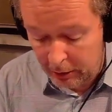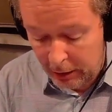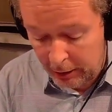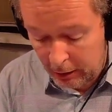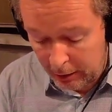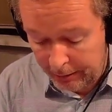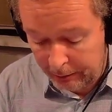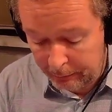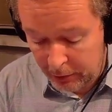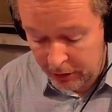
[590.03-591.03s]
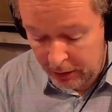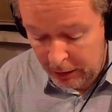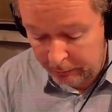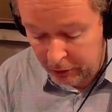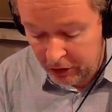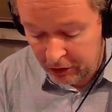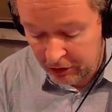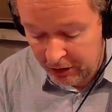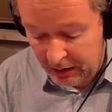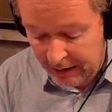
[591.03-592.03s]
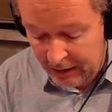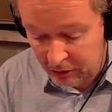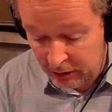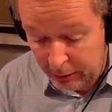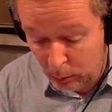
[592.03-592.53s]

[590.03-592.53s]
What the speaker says: I think Virginia Tilley actually